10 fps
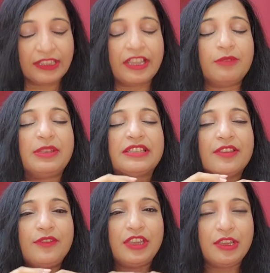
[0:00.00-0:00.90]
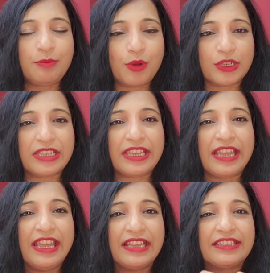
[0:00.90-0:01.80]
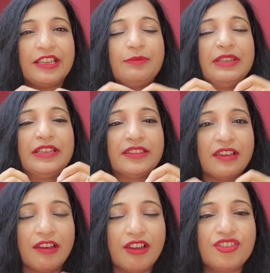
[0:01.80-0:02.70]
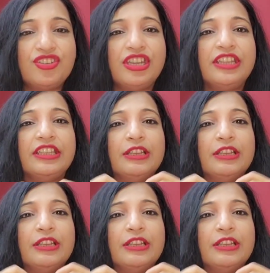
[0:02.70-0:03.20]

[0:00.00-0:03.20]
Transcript: There will be severe body aches, there will be lethargy,